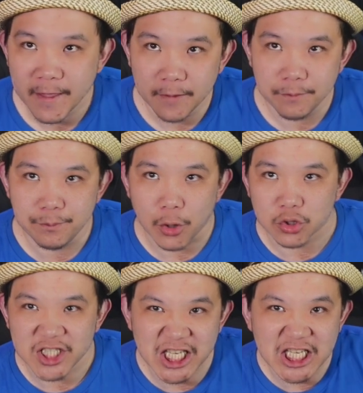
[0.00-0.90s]

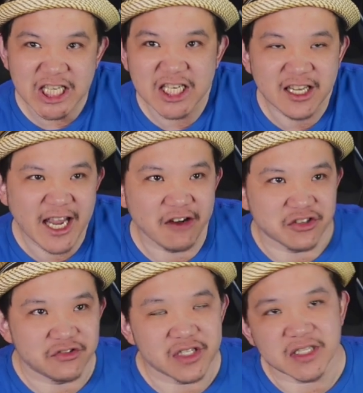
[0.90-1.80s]
boutique
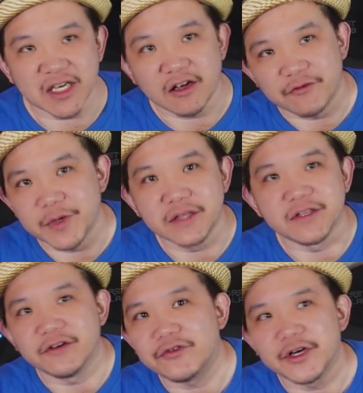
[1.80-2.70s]
characteristic of being
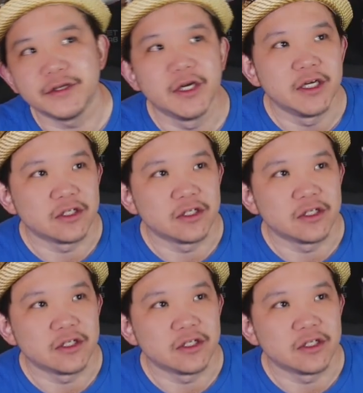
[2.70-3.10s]
different,